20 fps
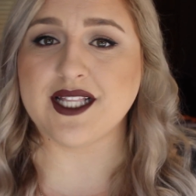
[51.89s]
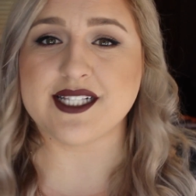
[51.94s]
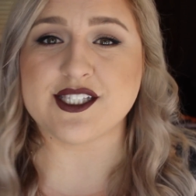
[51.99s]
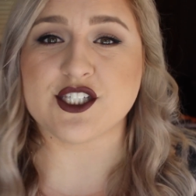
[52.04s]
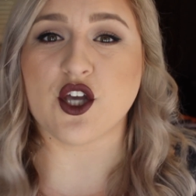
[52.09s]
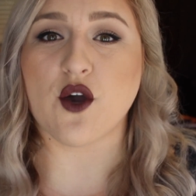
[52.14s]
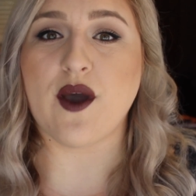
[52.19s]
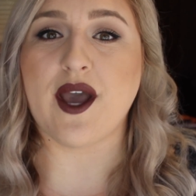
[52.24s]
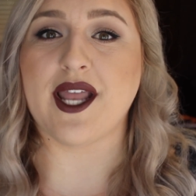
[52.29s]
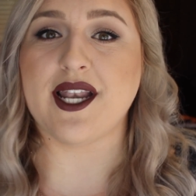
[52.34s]

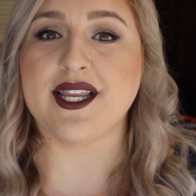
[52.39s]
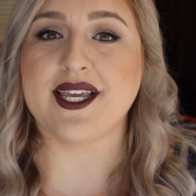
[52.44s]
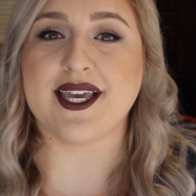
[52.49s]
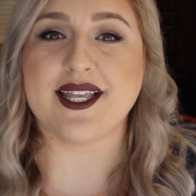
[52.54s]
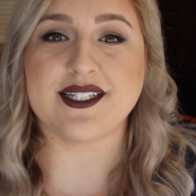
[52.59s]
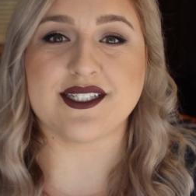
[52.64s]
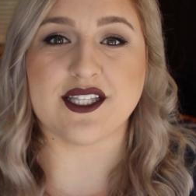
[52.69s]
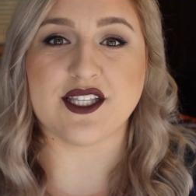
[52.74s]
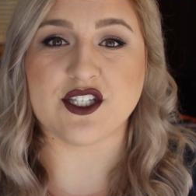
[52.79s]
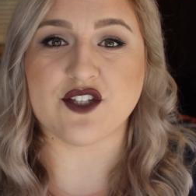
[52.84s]
Let's go ahead and
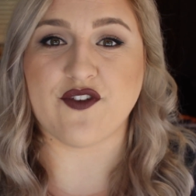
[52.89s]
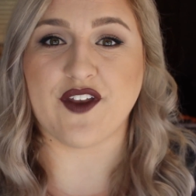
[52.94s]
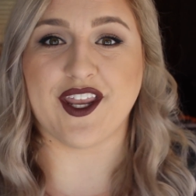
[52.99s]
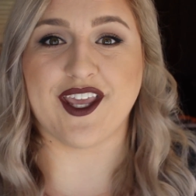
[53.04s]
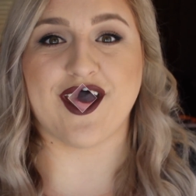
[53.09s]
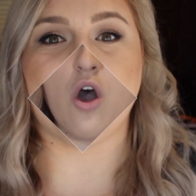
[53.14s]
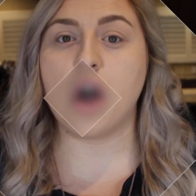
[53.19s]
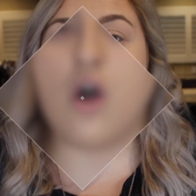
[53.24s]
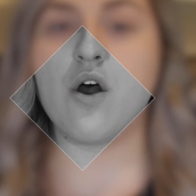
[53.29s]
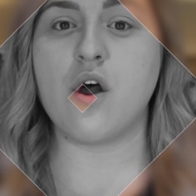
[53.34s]
get into this
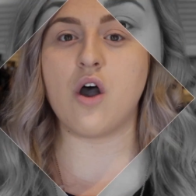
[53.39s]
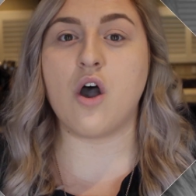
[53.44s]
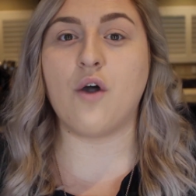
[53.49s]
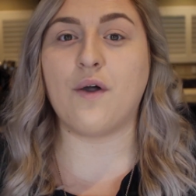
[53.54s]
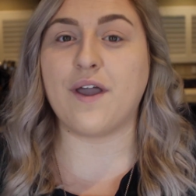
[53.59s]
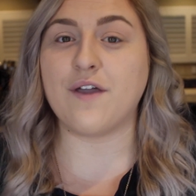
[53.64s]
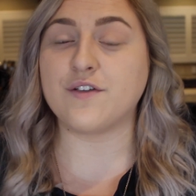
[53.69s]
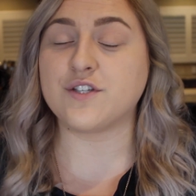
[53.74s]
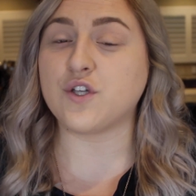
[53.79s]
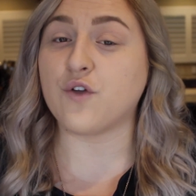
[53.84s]
video.
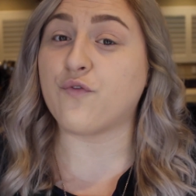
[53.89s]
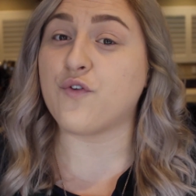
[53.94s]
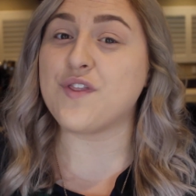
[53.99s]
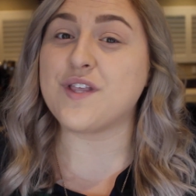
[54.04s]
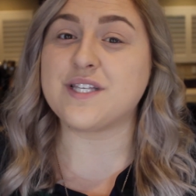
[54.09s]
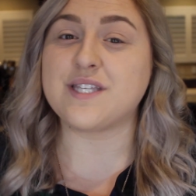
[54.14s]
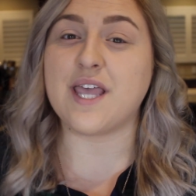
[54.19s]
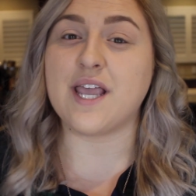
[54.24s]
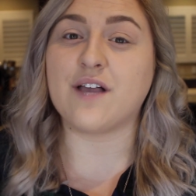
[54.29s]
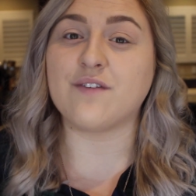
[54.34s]
Okay, so for
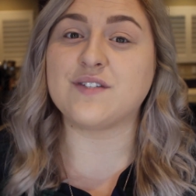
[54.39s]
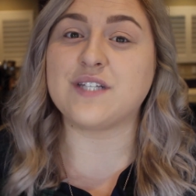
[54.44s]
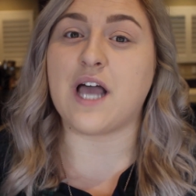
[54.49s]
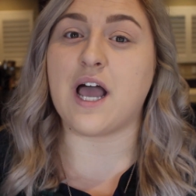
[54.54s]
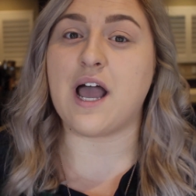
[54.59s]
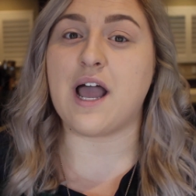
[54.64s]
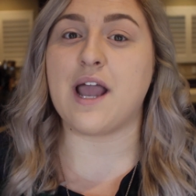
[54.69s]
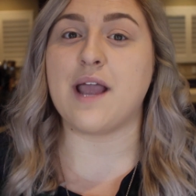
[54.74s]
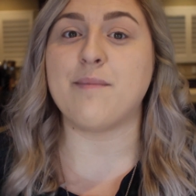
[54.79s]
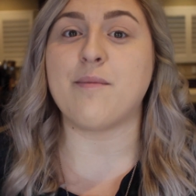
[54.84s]
the sake of
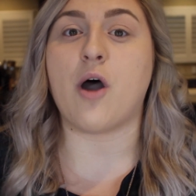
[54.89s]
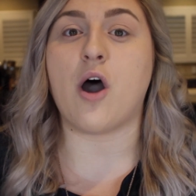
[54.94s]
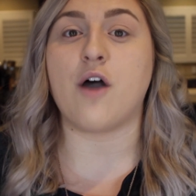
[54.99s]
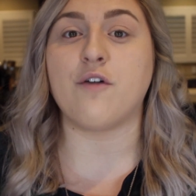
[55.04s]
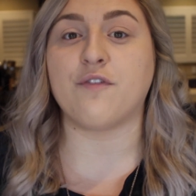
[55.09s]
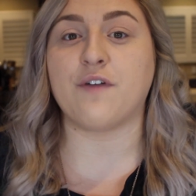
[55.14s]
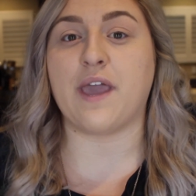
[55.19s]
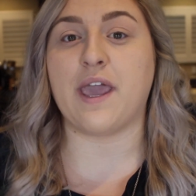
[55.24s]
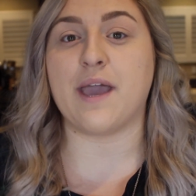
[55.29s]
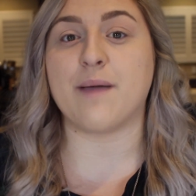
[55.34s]
time,
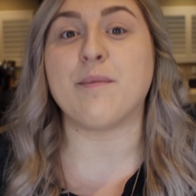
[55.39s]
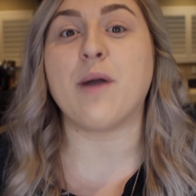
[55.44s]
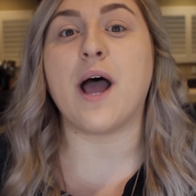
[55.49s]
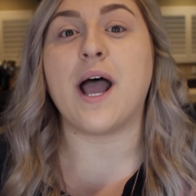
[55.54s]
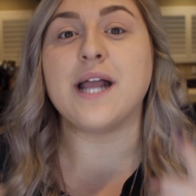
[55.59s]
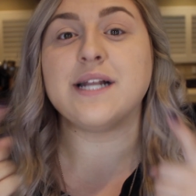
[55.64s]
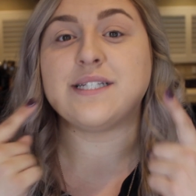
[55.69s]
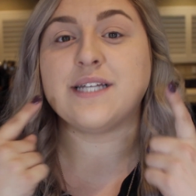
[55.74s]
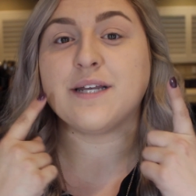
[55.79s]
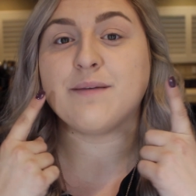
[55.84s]
off camera,
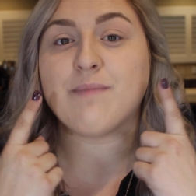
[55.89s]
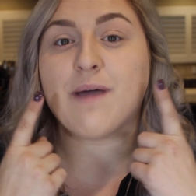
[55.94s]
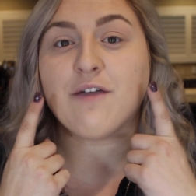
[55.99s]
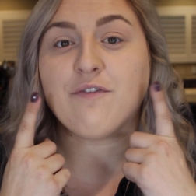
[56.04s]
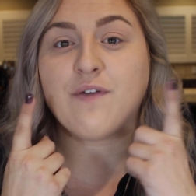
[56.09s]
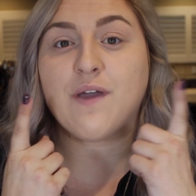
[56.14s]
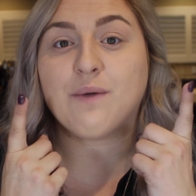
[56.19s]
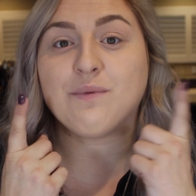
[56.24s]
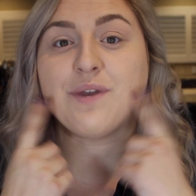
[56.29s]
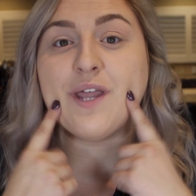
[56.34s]
I did my
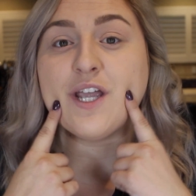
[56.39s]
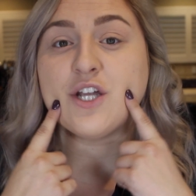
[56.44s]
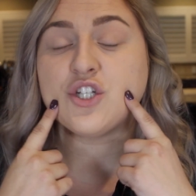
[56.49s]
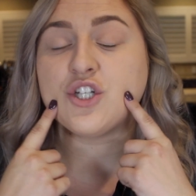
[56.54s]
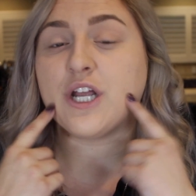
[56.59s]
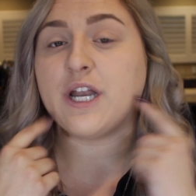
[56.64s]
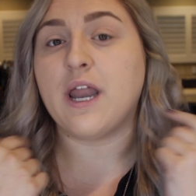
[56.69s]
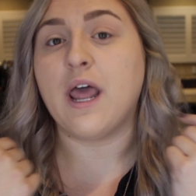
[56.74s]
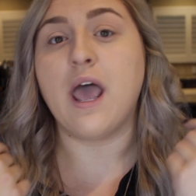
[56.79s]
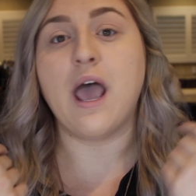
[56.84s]

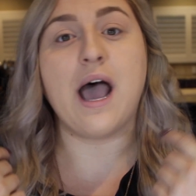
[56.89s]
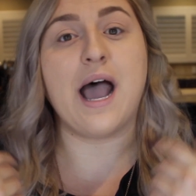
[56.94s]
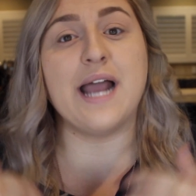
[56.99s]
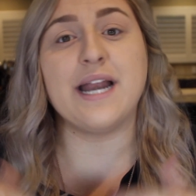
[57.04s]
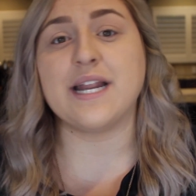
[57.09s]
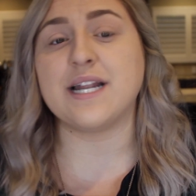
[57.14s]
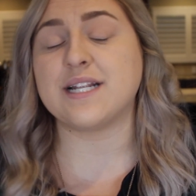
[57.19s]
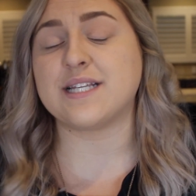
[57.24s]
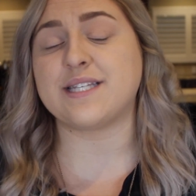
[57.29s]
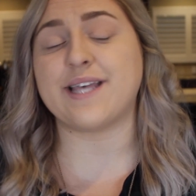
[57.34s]
foundation.
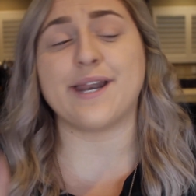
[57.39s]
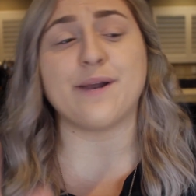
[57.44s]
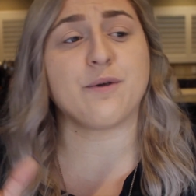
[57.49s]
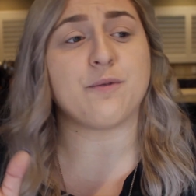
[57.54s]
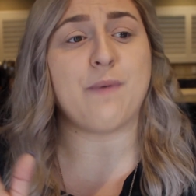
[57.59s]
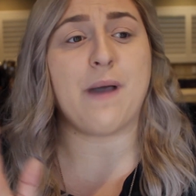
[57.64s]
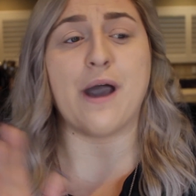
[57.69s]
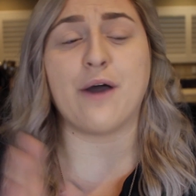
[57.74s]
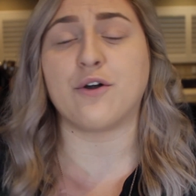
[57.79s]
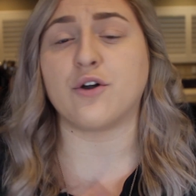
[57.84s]
I didn't set it
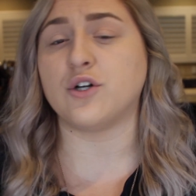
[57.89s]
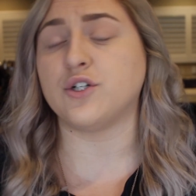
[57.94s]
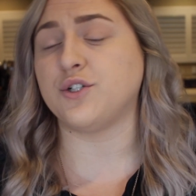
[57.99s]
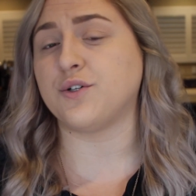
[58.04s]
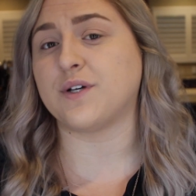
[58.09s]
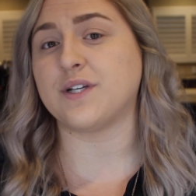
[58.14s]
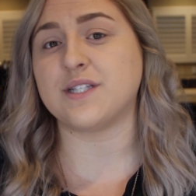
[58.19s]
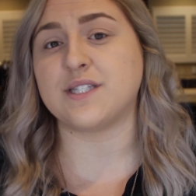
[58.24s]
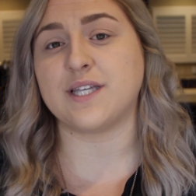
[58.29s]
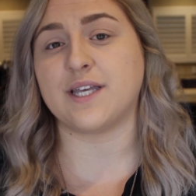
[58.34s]
with powder or
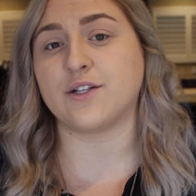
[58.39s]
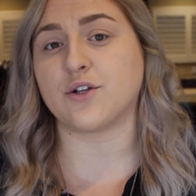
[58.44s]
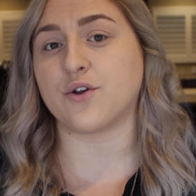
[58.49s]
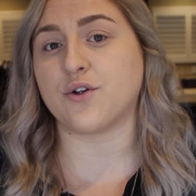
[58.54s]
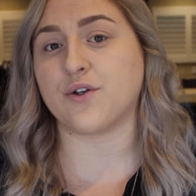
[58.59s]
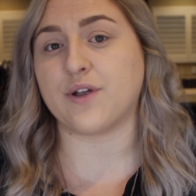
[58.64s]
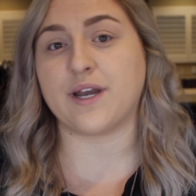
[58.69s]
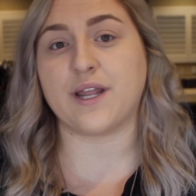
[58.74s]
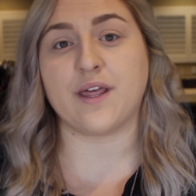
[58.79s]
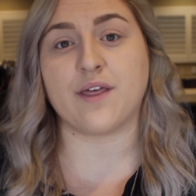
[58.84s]
do concealer
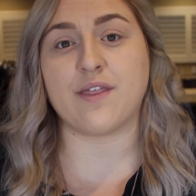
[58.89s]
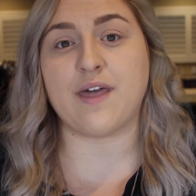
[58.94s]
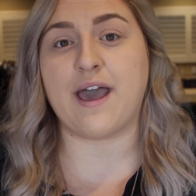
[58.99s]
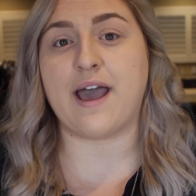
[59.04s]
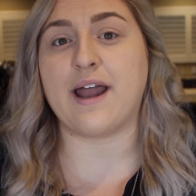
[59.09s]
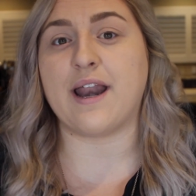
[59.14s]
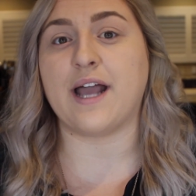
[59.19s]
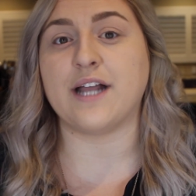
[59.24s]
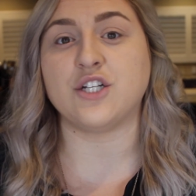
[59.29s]
or any of that.